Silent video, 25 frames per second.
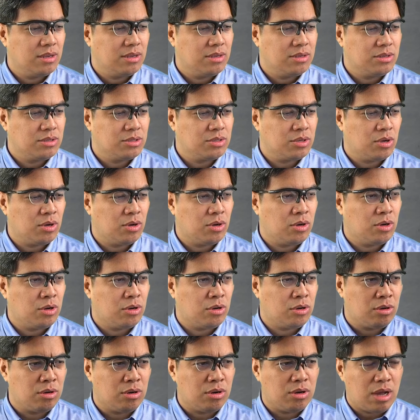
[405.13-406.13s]

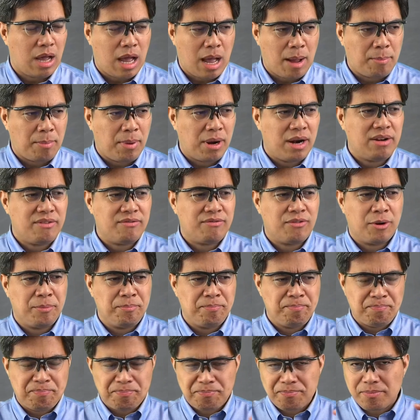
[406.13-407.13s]
so apart
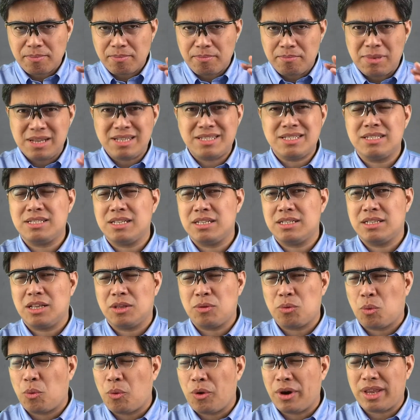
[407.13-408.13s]
from businesses that
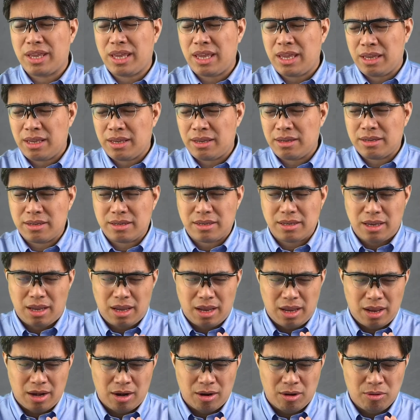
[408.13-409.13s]
were working,
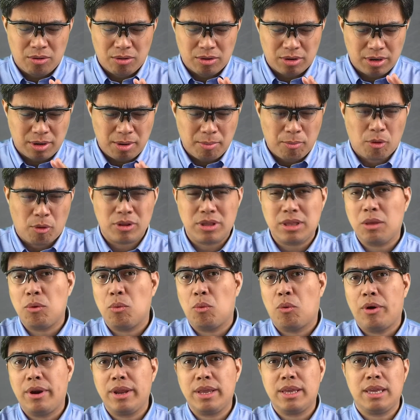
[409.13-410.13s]
remotely
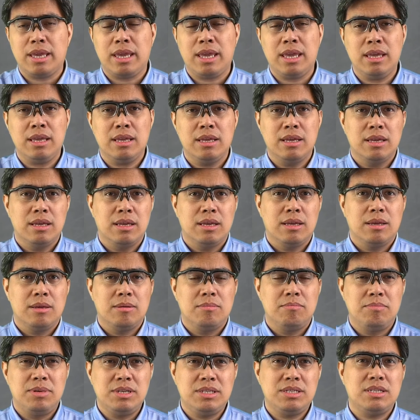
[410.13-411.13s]
working,
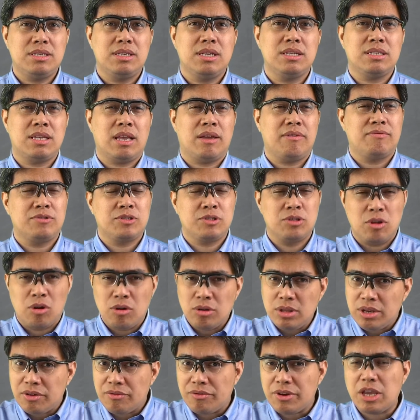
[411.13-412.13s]
businesses have
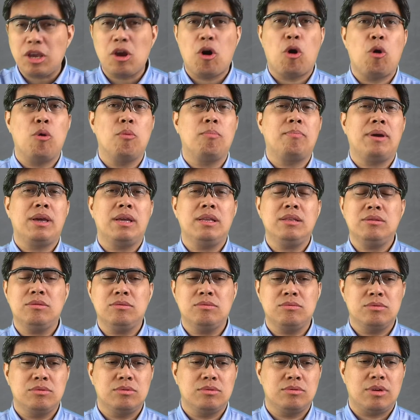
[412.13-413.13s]
slowly reopened
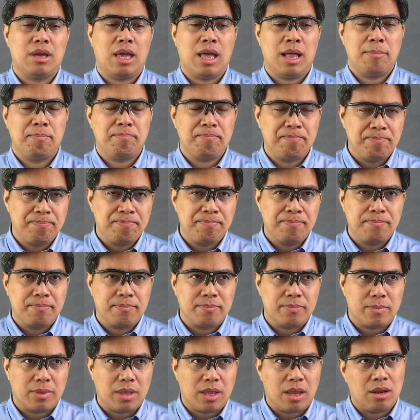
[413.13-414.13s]
to help,
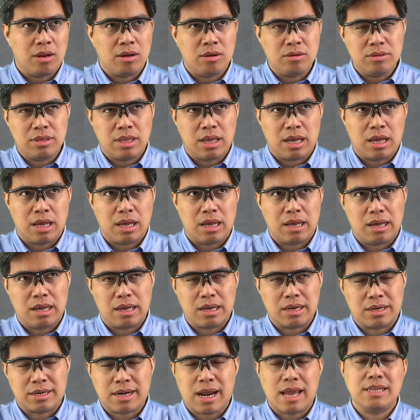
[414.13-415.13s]
the
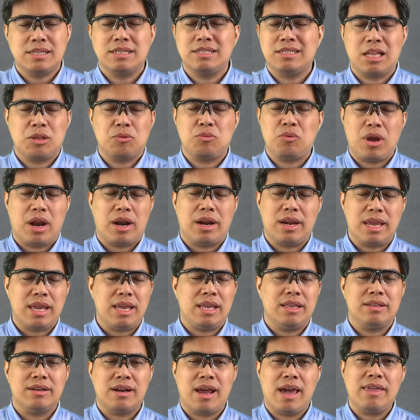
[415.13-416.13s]
crisis that we are
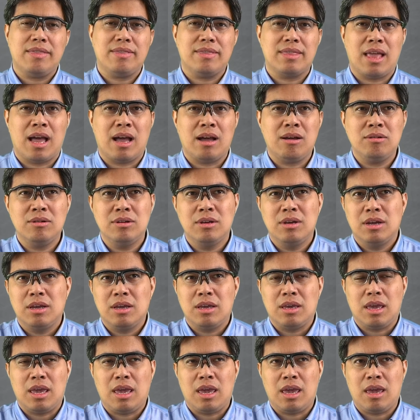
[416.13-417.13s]
in right now.
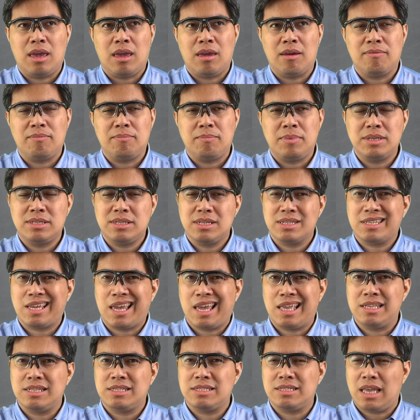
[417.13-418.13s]
If business
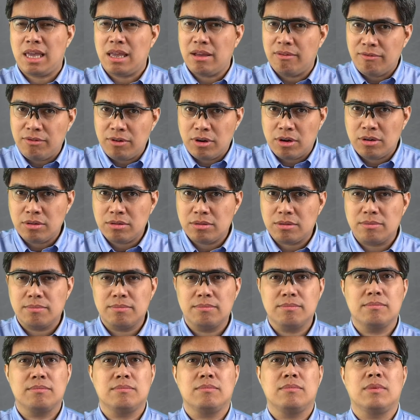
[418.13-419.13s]
can stay afloat,
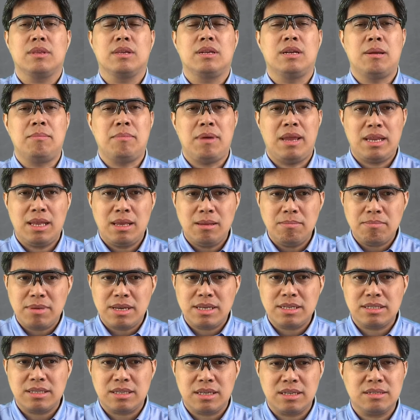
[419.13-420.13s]
remain in
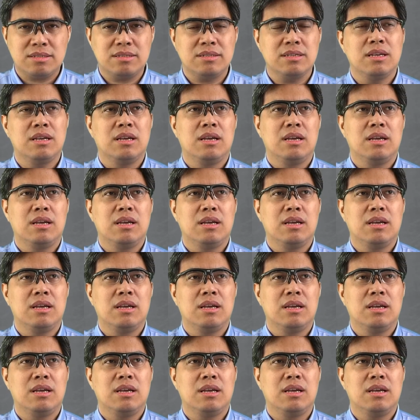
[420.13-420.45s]
business,